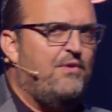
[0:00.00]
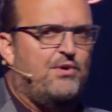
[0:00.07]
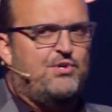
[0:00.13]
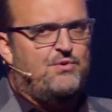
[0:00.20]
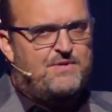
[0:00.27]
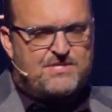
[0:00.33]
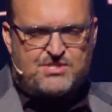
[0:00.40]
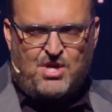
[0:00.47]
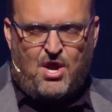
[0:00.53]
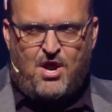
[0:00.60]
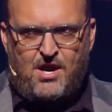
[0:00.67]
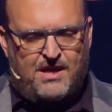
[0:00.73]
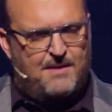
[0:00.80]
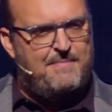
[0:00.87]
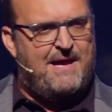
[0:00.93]
they're doing is
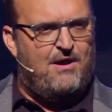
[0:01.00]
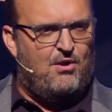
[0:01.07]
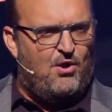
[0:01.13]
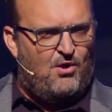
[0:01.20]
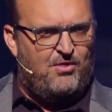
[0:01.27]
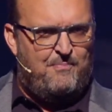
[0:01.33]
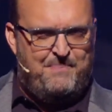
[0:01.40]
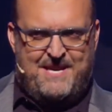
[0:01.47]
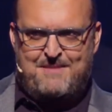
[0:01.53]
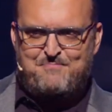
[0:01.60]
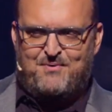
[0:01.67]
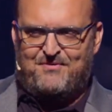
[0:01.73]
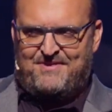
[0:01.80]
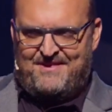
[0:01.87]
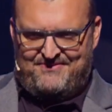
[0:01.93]
talking about all the
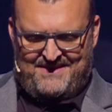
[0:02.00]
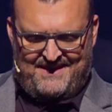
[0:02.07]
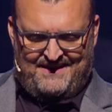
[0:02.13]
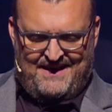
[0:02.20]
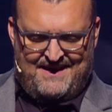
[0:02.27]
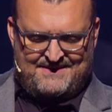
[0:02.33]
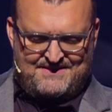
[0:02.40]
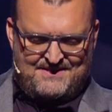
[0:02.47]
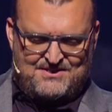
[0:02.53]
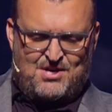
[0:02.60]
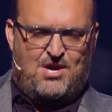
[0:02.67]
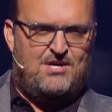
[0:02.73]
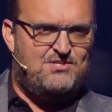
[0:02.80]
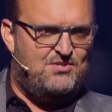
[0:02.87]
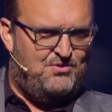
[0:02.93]
people that they got to
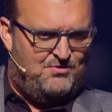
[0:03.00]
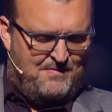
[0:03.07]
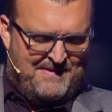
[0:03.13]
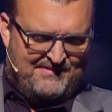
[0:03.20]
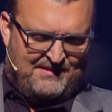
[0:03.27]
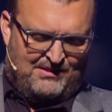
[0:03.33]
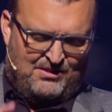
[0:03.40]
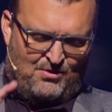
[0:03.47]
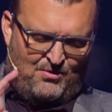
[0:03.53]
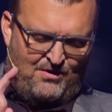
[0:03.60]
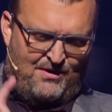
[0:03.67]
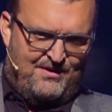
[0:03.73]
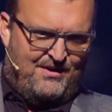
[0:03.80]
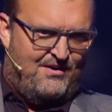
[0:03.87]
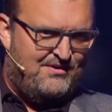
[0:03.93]
talk to about the
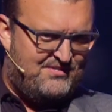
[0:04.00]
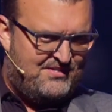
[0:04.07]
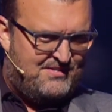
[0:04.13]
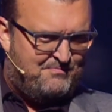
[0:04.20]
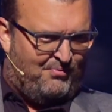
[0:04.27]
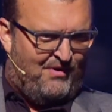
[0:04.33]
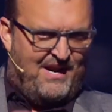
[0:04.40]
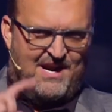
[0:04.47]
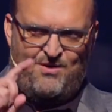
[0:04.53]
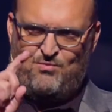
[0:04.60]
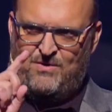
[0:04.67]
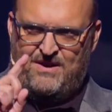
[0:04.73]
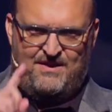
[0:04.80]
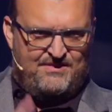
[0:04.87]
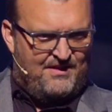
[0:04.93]
Lord, nurses praying
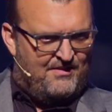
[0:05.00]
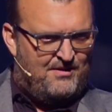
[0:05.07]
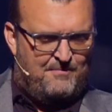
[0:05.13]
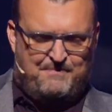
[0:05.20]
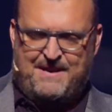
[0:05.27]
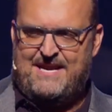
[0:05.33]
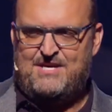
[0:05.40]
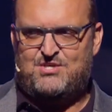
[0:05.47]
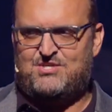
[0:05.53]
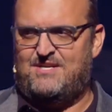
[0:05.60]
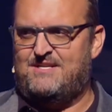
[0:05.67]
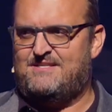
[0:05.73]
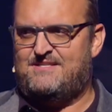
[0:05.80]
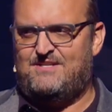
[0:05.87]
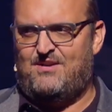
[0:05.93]
with, other
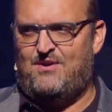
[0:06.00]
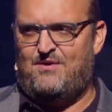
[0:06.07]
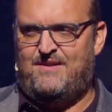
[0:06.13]
patients, you know.